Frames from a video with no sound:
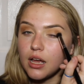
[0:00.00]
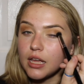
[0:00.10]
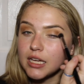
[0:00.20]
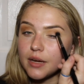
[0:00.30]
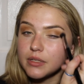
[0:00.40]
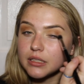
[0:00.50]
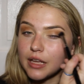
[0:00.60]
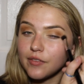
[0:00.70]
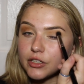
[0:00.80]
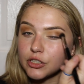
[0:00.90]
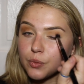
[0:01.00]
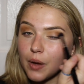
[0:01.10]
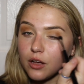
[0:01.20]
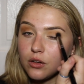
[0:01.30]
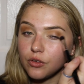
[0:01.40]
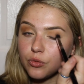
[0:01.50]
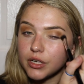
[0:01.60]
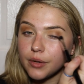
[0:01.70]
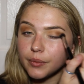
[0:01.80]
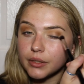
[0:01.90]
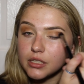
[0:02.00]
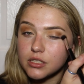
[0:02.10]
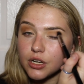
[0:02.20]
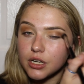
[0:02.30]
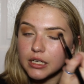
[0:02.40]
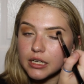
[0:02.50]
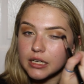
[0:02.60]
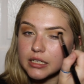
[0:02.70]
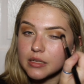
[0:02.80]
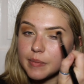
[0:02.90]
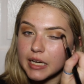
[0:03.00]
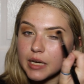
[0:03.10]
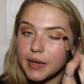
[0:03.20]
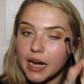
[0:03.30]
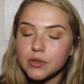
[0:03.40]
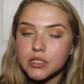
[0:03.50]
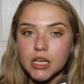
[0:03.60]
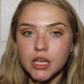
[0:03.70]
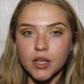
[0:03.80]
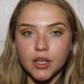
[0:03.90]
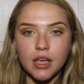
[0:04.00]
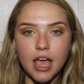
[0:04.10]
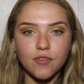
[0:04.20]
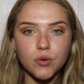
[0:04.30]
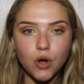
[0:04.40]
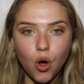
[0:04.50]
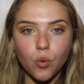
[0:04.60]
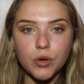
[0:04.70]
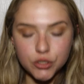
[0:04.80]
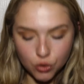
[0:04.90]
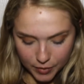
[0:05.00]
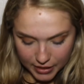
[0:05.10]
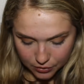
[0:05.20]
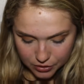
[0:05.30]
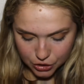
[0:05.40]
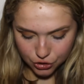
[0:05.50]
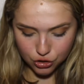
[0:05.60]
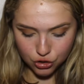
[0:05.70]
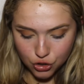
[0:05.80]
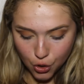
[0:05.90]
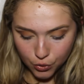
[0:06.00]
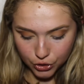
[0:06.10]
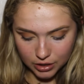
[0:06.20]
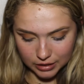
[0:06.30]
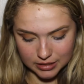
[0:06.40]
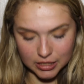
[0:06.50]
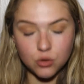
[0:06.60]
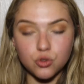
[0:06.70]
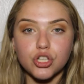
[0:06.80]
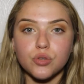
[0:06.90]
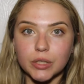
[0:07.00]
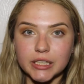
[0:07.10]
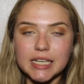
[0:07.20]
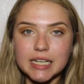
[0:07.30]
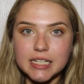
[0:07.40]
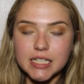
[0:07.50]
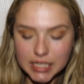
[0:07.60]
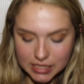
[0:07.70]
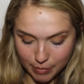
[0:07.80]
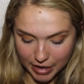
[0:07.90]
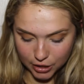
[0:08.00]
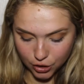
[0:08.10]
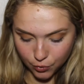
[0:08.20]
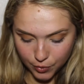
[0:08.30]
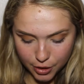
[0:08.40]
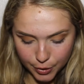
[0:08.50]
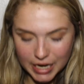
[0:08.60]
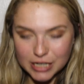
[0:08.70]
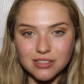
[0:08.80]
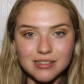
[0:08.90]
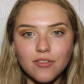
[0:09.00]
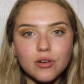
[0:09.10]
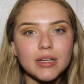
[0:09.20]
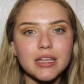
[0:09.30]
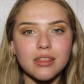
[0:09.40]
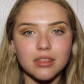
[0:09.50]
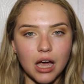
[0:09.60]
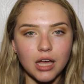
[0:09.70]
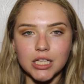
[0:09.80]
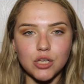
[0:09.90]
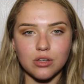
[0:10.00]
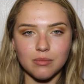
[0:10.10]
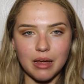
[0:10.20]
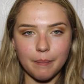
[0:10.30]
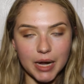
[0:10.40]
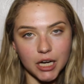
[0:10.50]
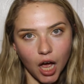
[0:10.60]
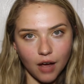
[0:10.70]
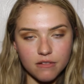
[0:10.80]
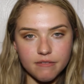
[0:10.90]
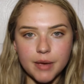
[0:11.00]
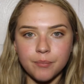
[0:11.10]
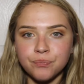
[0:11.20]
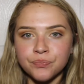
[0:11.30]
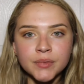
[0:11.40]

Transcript: I think I was 11 or 12 when I really started getting into makeup and I was everyone always told me Kelsey you're so good at this like you should really get into this and make it a career and I just never really thought that you could make money off of it.